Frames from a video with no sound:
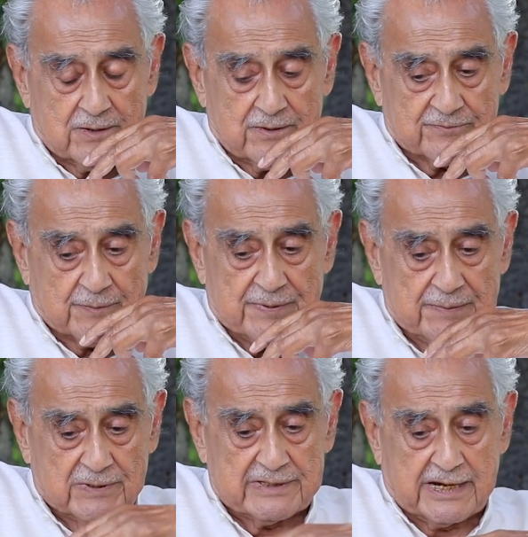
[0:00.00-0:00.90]
of the
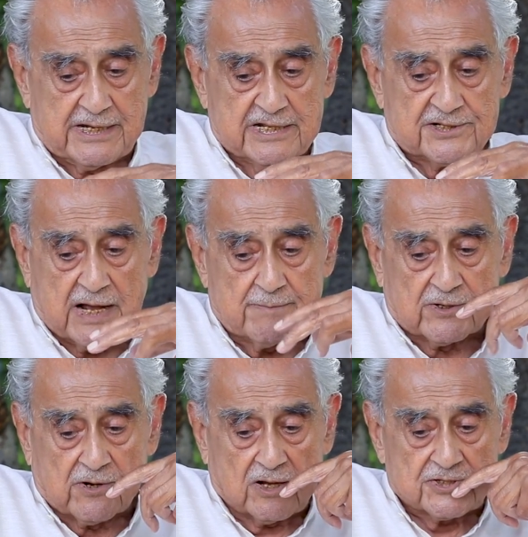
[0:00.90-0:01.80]
people that he has come
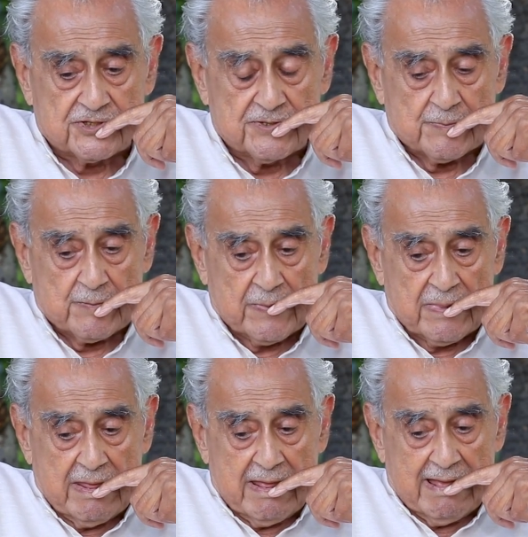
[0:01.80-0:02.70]
across,
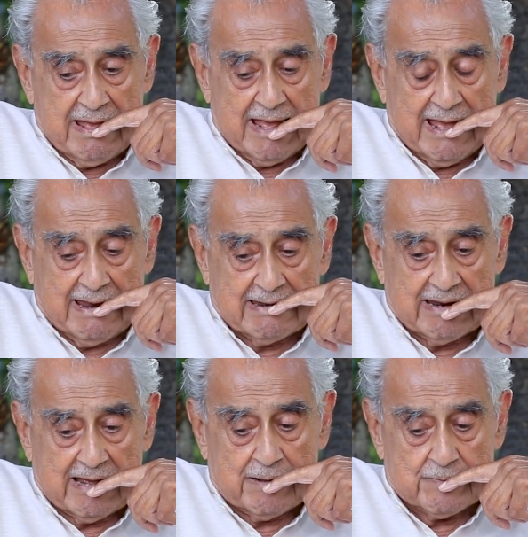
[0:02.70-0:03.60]
and
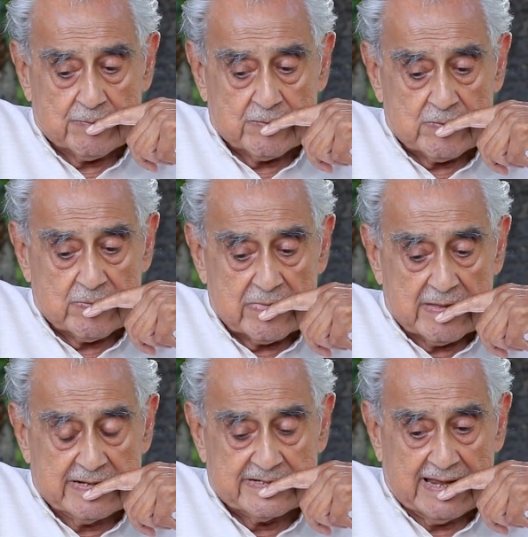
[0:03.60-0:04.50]

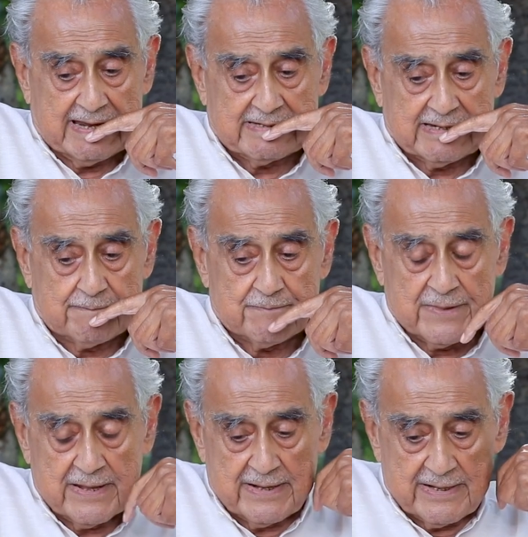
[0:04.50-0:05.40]
he said
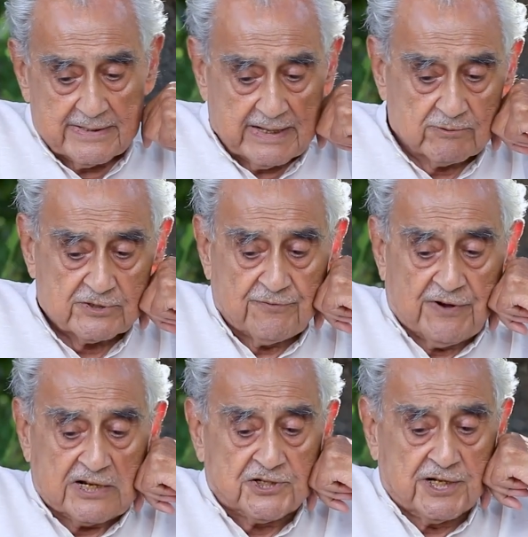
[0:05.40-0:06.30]
there was a
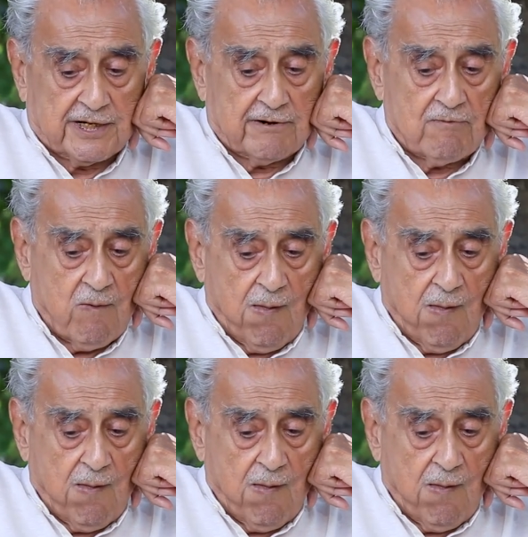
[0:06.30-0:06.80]
function,